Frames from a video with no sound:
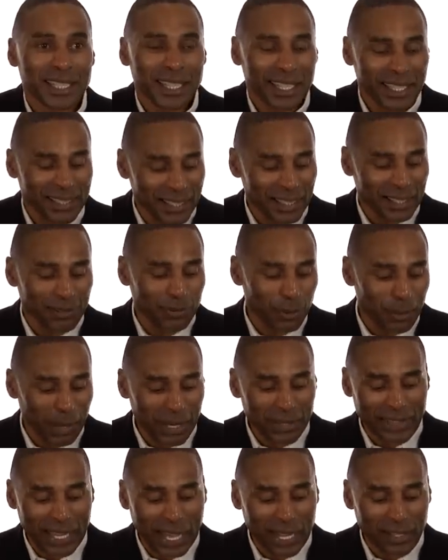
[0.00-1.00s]
And, and for
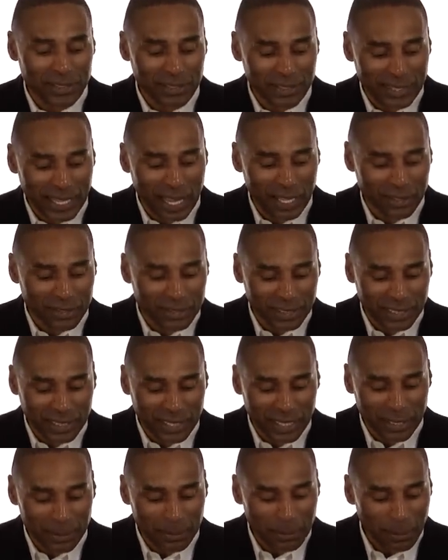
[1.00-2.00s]
my 1,000 1,000
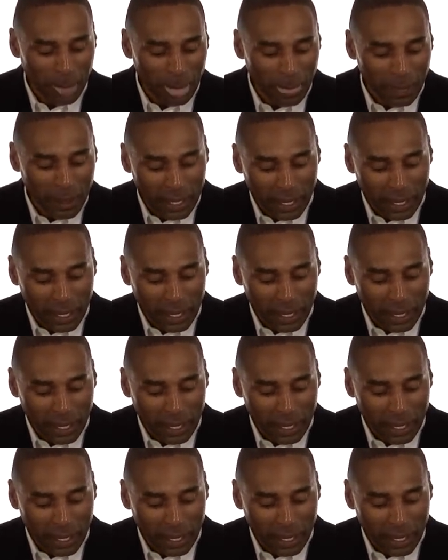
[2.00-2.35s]
club,